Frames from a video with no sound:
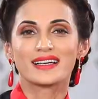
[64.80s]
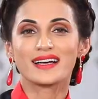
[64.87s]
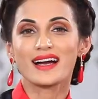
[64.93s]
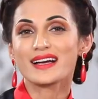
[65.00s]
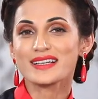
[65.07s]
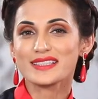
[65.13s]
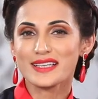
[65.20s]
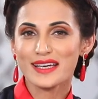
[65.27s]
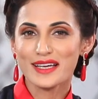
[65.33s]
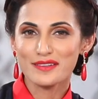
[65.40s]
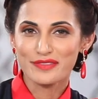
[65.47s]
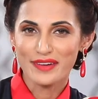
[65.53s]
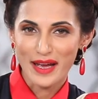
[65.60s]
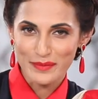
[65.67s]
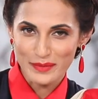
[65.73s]
Kankatala
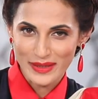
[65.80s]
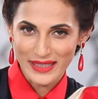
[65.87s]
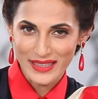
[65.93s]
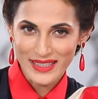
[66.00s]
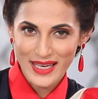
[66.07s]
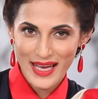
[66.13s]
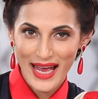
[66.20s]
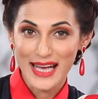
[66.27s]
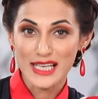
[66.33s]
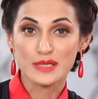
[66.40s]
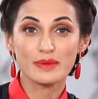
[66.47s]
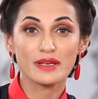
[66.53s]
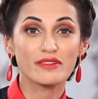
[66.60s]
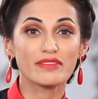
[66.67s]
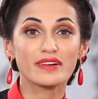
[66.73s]
family has
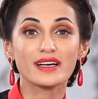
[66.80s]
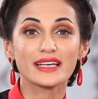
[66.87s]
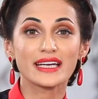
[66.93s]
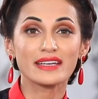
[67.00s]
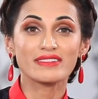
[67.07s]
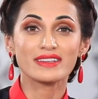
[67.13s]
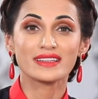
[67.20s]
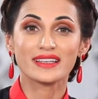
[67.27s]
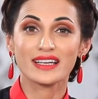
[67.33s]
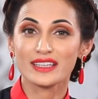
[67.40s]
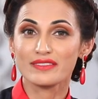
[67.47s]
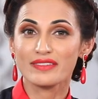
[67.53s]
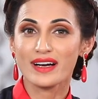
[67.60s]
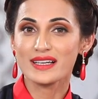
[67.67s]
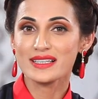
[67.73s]
been working with
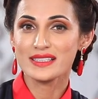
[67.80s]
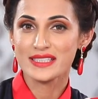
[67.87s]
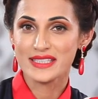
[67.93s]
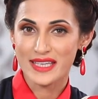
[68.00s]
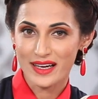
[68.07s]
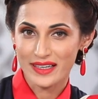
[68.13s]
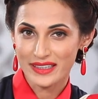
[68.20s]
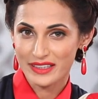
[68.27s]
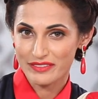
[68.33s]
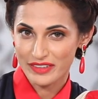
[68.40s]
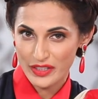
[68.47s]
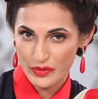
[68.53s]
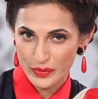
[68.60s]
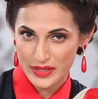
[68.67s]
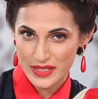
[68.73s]
Gadwal sari
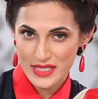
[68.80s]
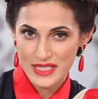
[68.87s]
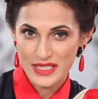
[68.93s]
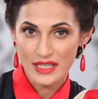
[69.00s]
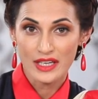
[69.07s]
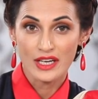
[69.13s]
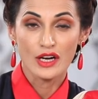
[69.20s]
weavers